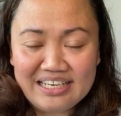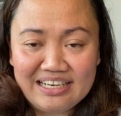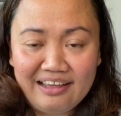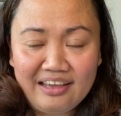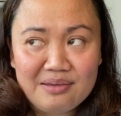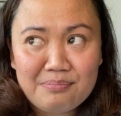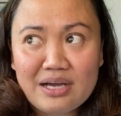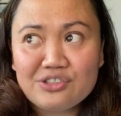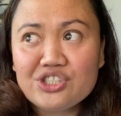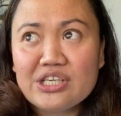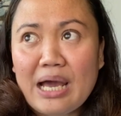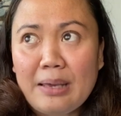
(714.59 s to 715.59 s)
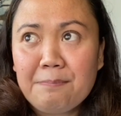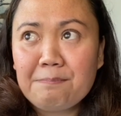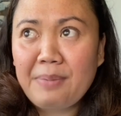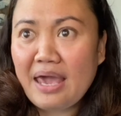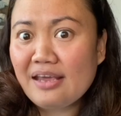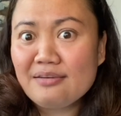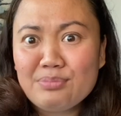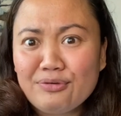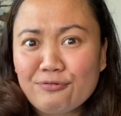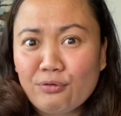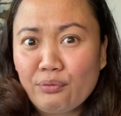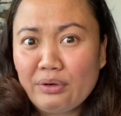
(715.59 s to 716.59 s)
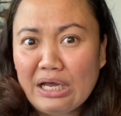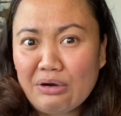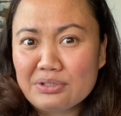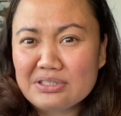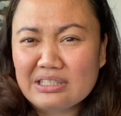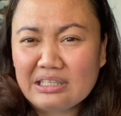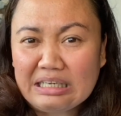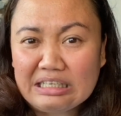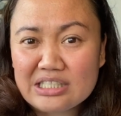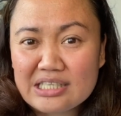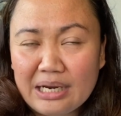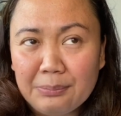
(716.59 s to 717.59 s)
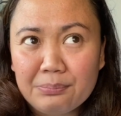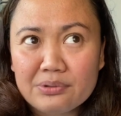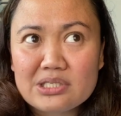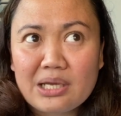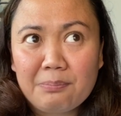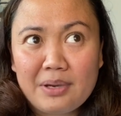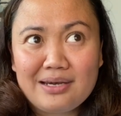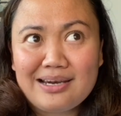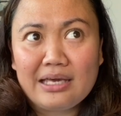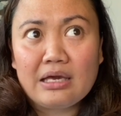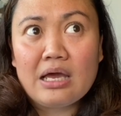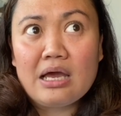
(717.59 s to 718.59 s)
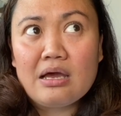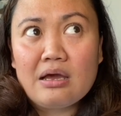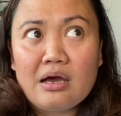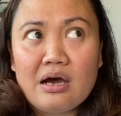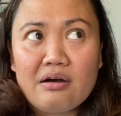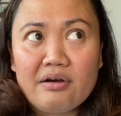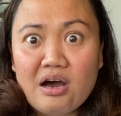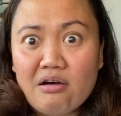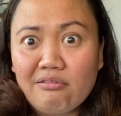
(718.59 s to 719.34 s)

Like imagine, I paid before, when I was still in Cyprus, I paid like around